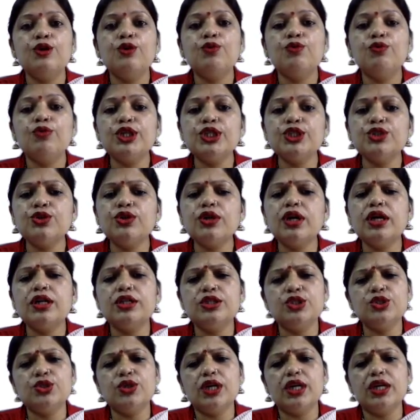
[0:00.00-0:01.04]
we should
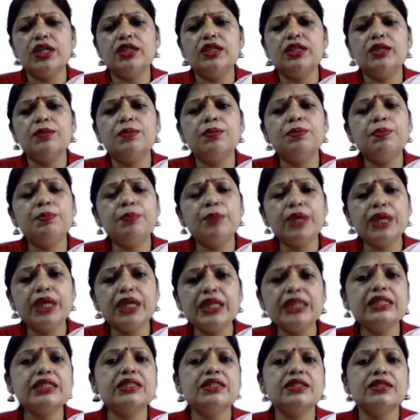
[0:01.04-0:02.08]
enjoy the
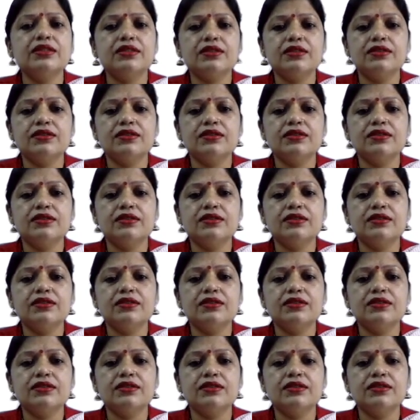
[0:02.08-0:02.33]
peace